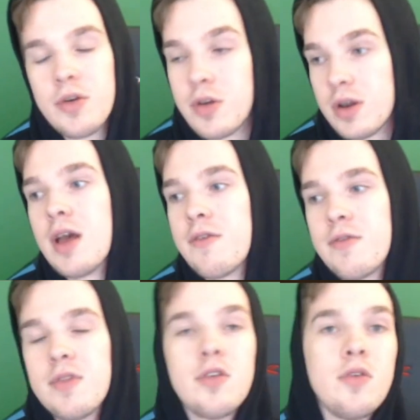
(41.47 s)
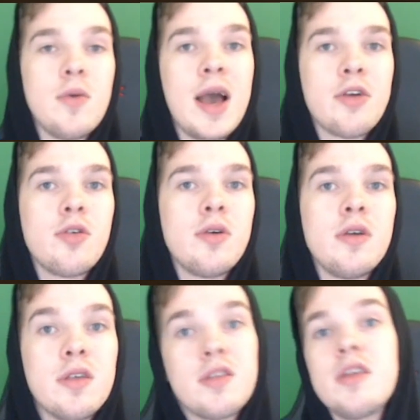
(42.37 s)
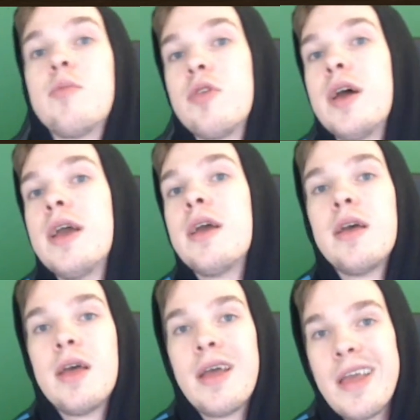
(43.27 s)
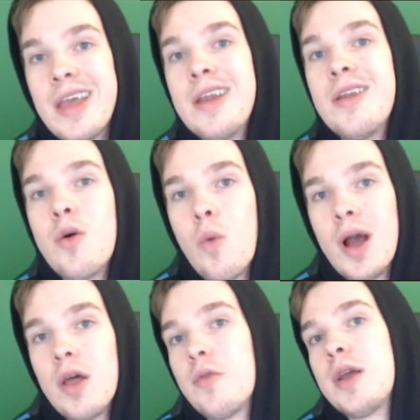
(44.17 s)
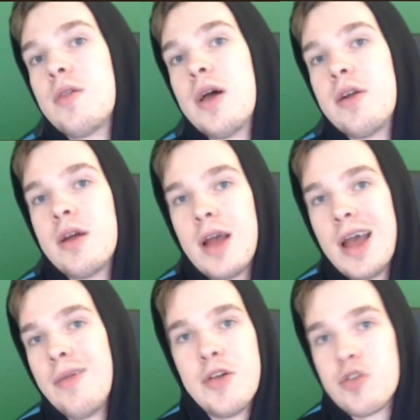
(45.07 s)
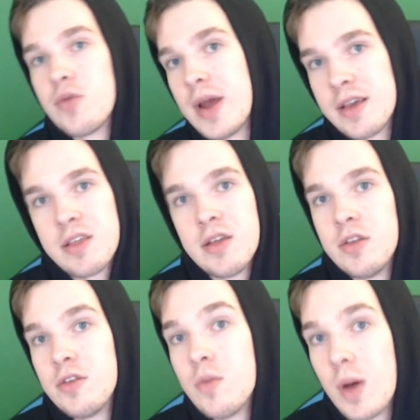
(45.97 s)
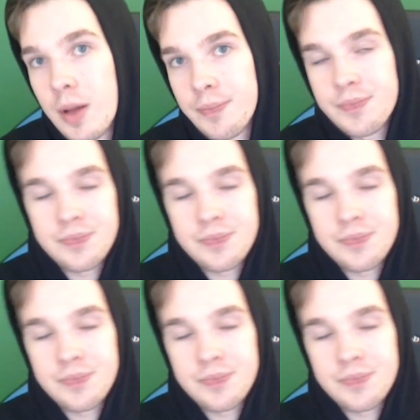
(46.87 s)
they're good enough to actually see play in wild rank ladder at legend ranks and do well.